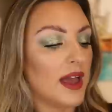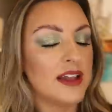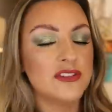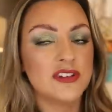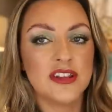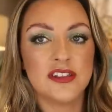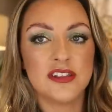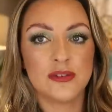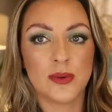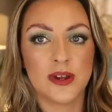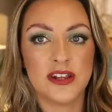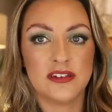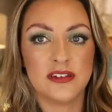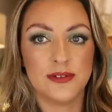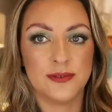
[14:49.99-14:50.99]
actually, this
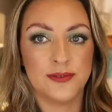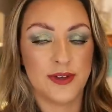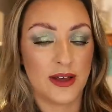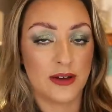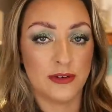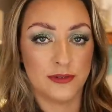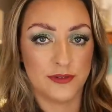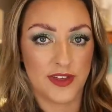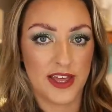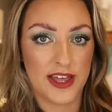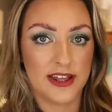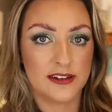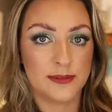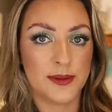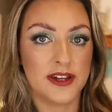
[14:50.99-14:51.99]
one is a
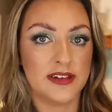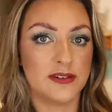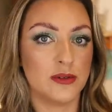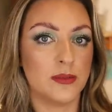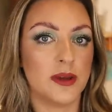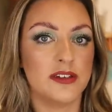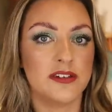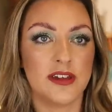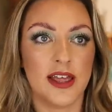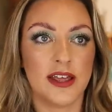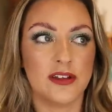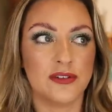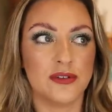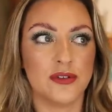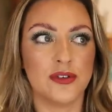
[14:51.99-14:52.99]
velvet, but it's almost
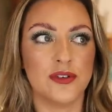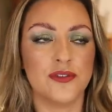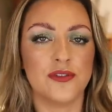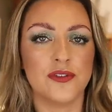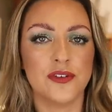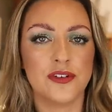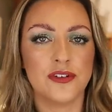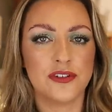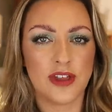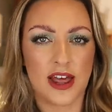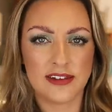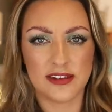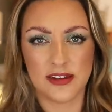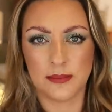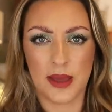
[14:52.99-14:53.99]
like a sort of
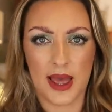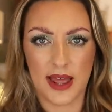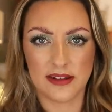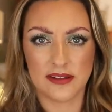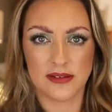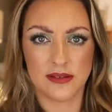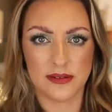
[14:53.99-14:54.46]
satin matte.